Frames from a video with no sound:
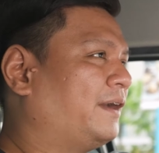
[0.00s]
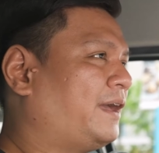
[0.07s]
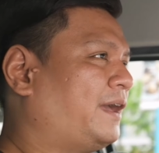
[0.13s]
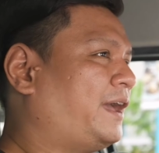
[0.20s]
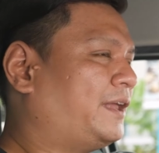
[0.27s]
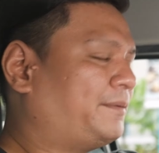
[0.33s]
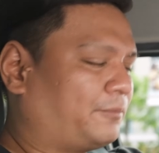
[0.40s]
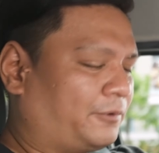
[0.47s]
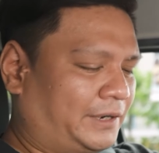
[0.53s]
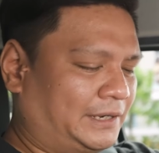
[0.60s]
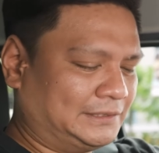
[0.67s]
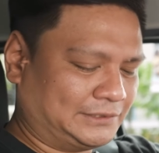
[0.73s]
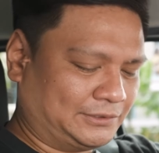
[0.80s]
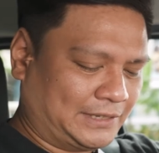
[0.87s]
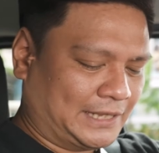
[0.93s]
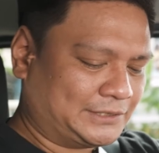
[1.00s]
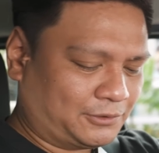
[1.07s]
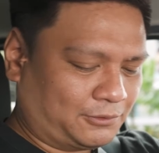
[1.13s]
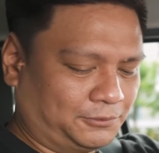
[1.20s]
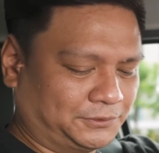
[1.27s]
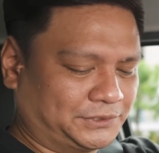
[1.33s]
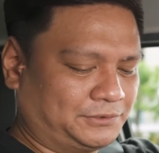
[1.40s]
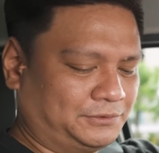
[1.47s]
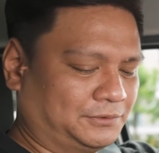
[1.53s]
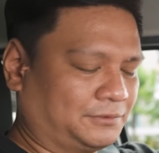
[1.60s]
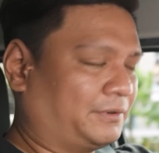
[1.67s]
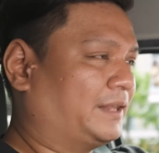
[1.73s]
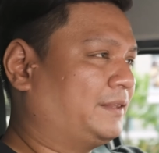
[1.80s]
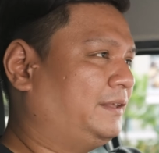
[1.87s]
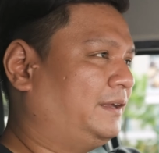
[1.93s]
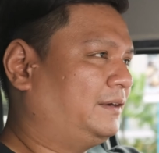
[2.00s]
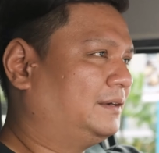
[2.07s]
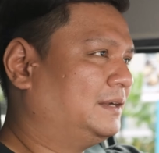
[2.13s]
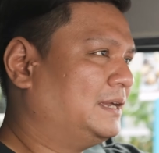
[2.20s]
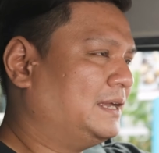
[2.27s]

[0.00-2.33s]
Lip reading: handbrake, so that's old school right there,